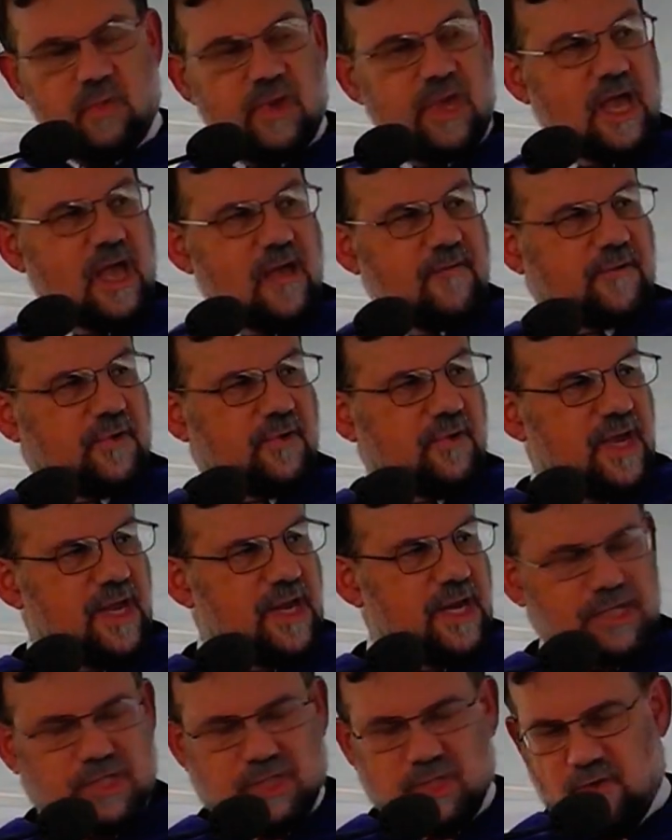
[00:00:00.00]
we have
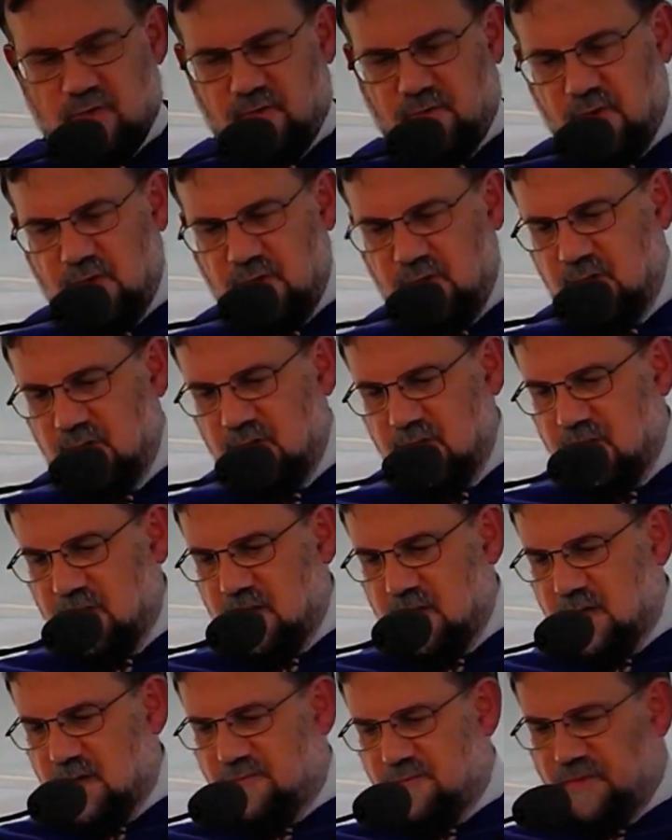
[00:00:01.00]
created you
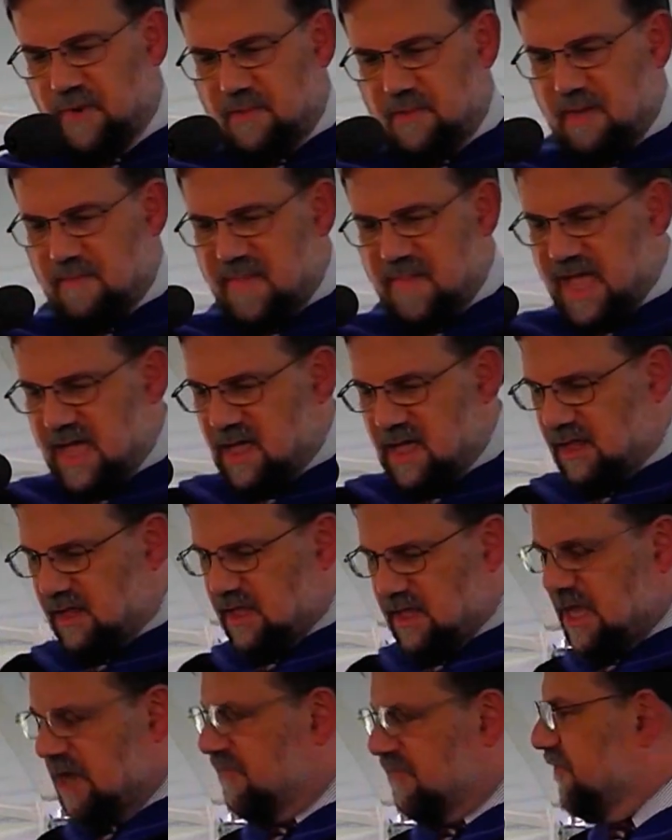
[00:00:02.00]
from a
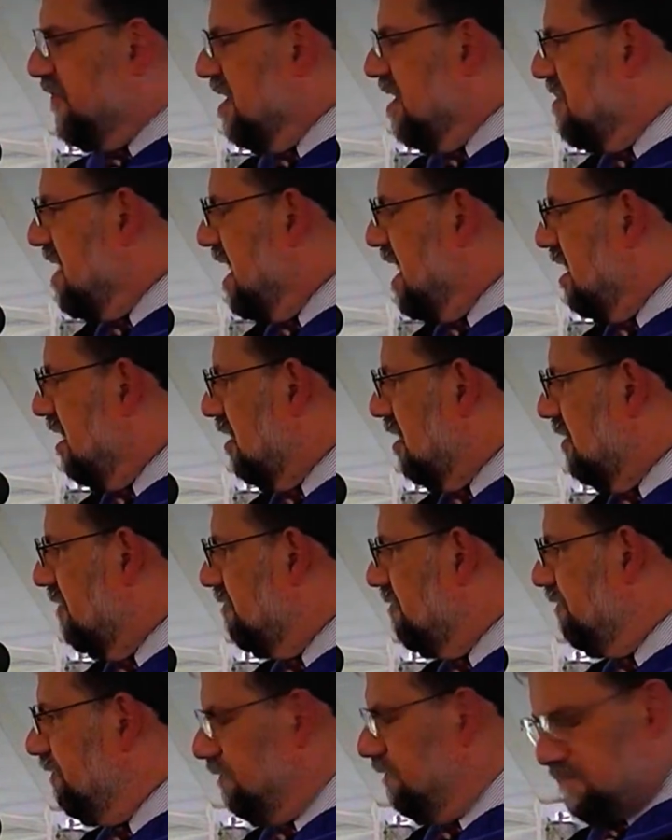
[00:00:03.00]
male and female,
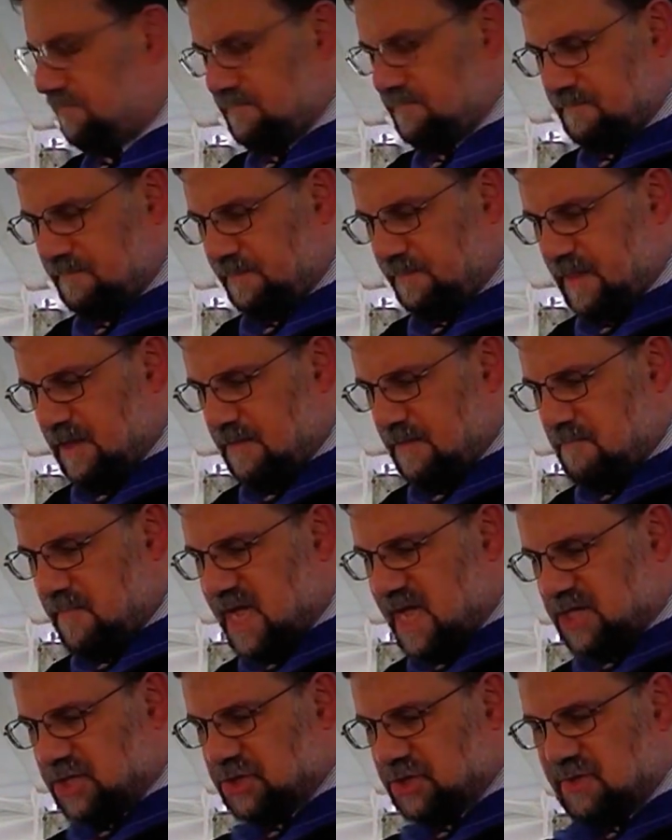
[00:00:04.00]

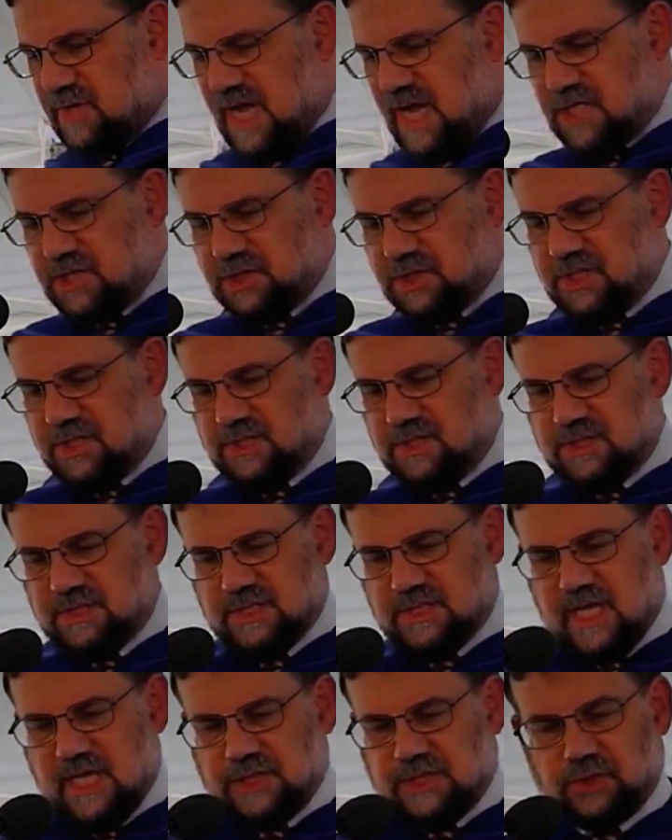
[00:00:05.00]
made you
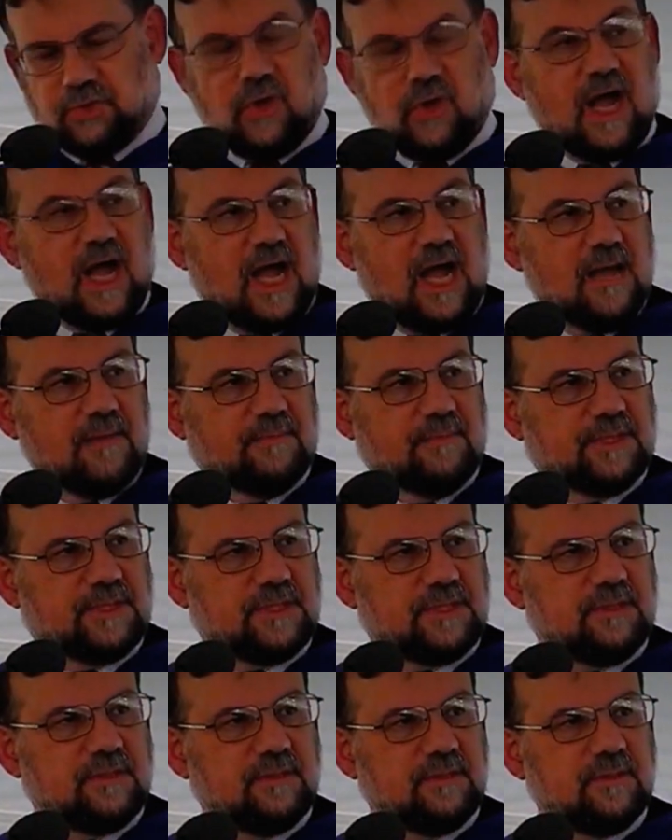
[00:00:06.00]
nations and
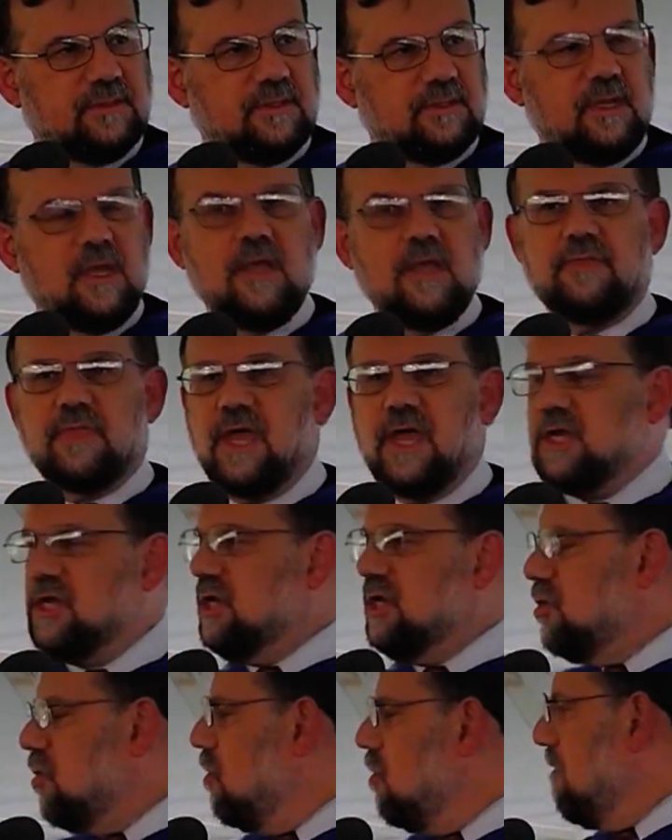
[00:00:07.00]
tribes,
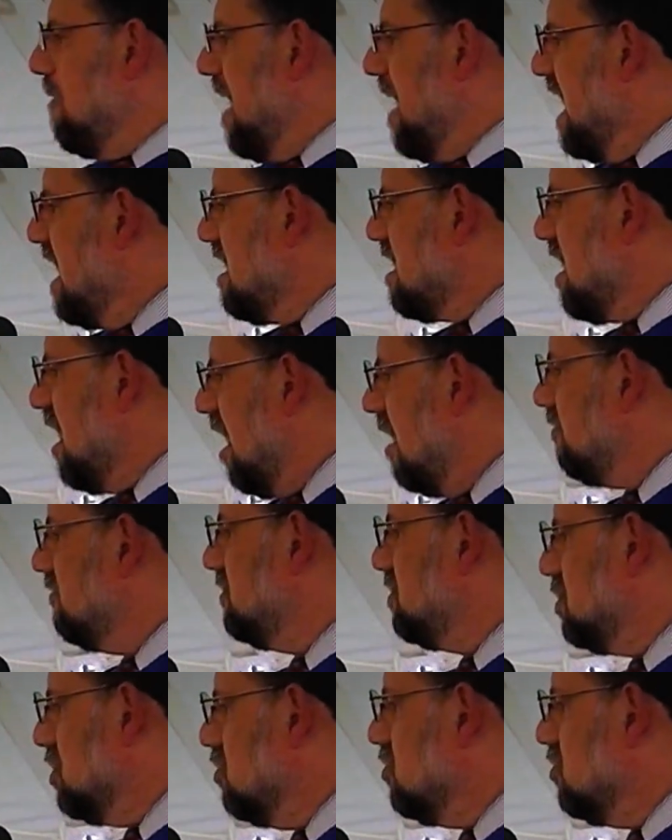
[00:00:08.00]
that you may come